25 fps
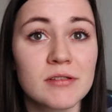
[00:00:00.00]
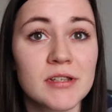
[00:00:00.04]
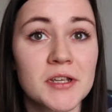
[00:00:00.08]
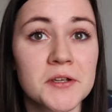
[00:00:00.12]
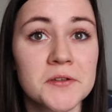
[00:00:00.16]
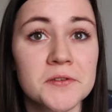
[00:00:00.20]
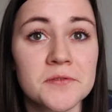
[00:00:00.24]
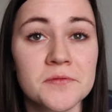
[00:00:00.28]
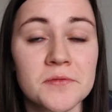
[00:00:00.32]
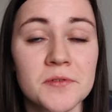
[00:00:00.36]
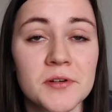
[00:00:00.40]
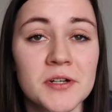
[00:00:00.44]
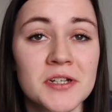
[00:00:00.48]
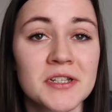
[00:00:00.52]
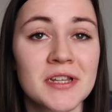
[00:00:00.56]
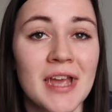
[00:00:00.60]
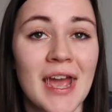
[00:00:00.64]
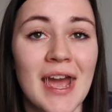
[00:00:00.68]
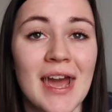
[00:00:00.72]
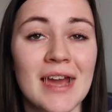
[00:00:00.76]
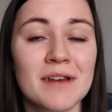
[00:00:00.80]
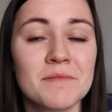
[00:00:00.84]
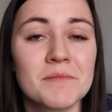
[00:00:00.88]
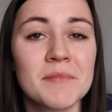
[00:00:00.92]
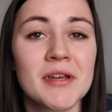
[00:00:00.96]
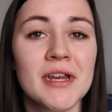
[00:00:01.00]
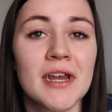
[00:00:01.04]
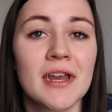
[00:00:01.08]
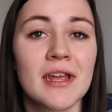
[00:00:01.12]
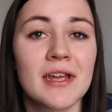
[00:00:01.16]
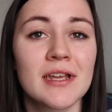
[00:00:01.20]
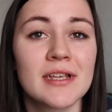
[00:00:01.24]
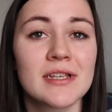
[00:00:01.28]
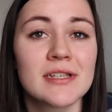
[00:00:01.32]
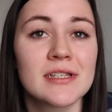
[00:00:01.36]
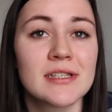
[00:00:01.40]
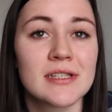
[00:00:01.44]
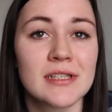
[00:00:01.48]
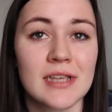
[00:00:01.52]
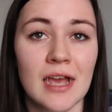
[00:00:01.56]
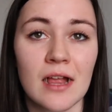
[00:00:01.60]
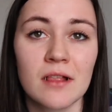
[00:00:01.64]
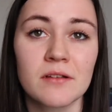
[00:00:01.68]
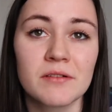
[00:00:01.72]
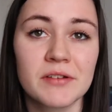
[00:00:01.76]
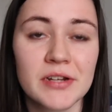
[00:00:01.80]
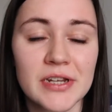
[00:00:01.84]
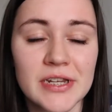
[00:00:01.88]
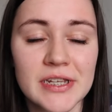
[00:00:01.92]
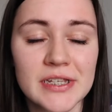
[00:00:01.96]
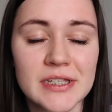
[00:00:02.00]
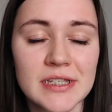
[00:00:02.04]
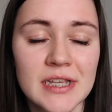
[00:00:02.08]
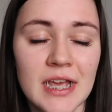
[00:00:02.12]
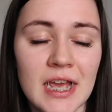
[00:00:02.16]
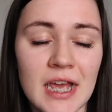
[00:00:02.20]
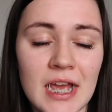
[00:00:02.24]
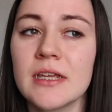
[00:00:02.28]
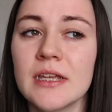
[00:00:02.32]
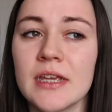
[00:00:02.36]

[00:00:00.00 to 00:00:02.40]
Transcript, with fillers: Salesforce admin salaries